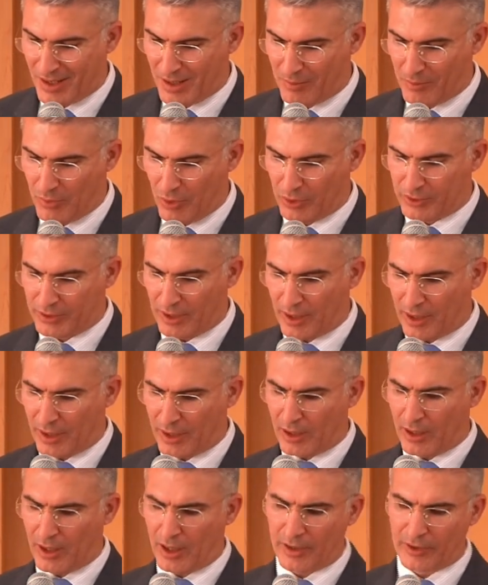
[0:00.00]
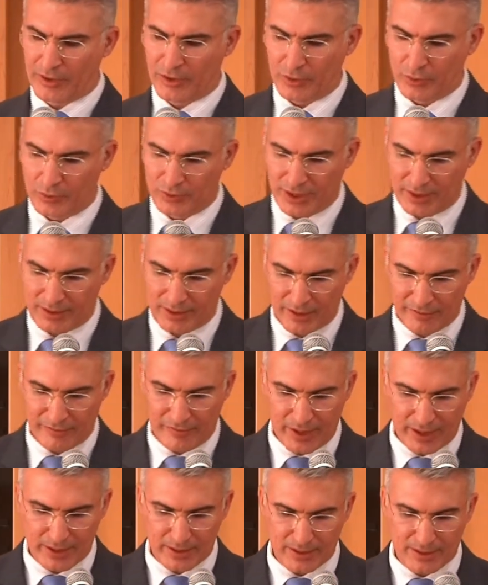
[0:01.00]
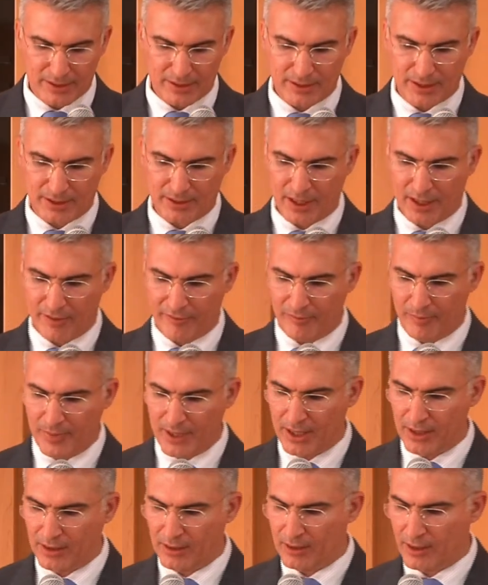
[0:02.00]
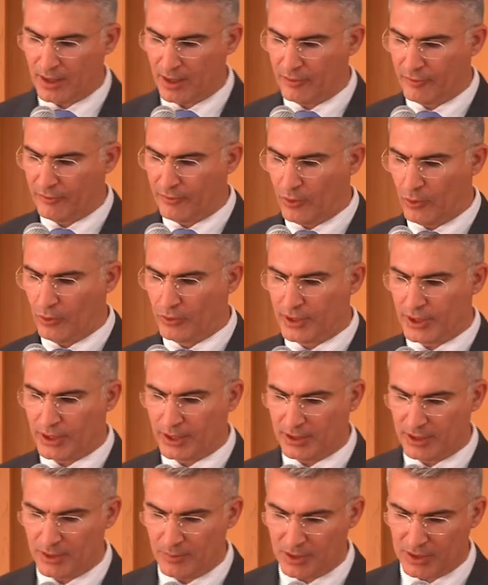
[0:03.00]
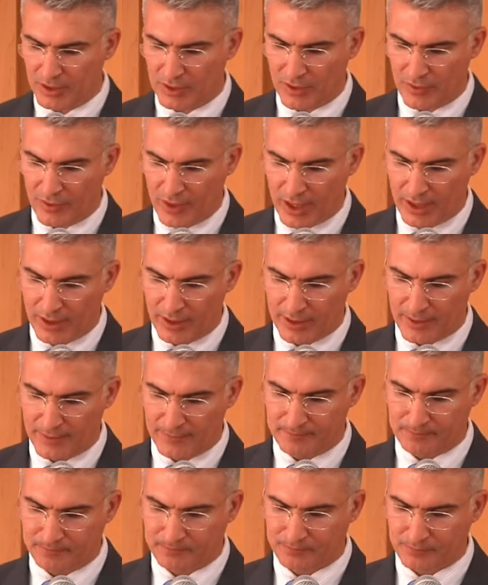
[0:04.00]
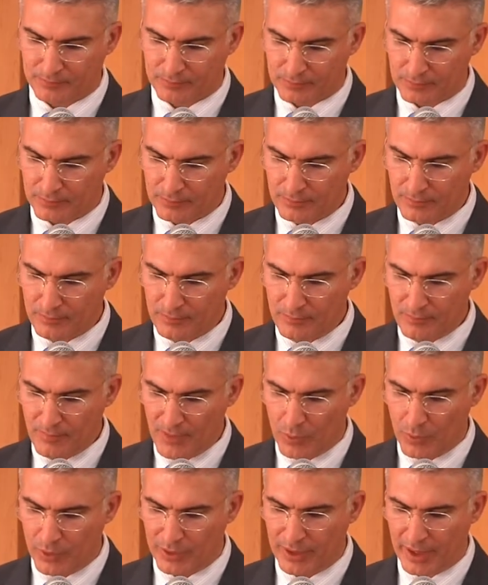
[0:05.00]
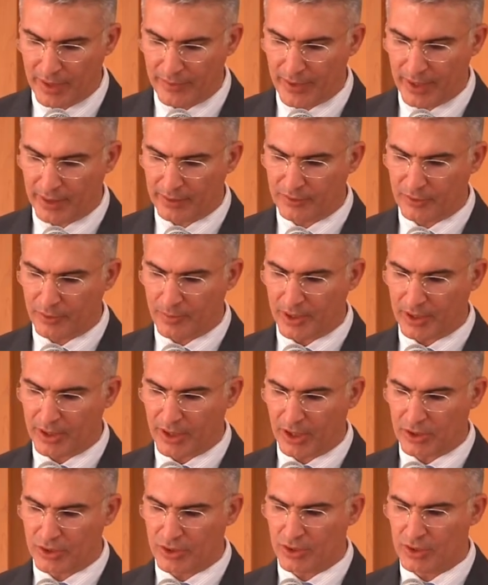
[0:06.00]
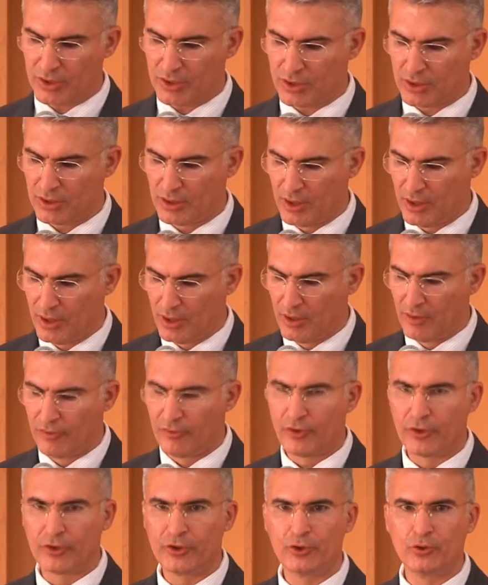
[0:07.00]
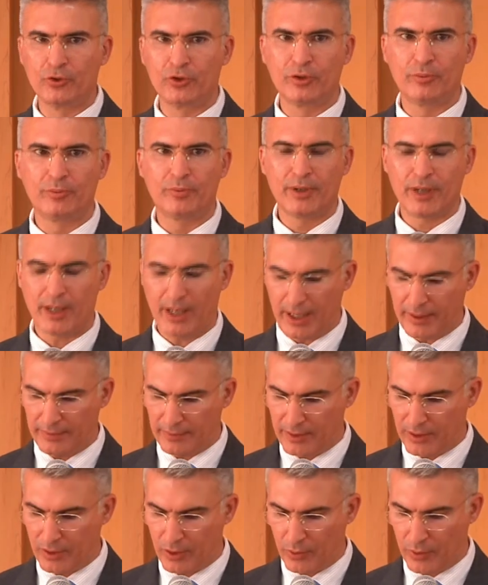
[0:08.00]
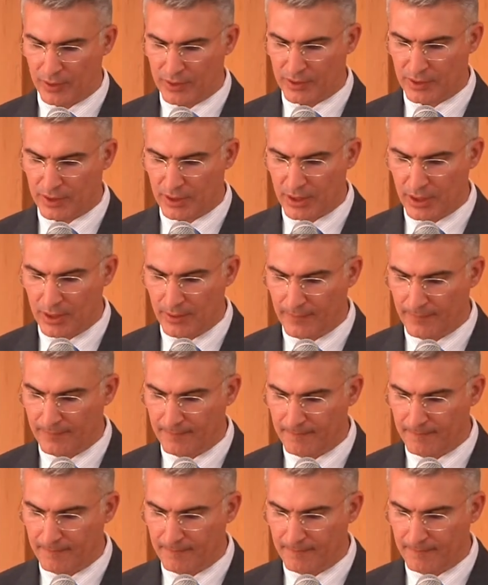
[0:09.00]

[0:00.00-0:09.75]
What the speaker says: Malta argued that events that have been unfolding in the Mediterranean with direct repercussions for Europe and the OSCE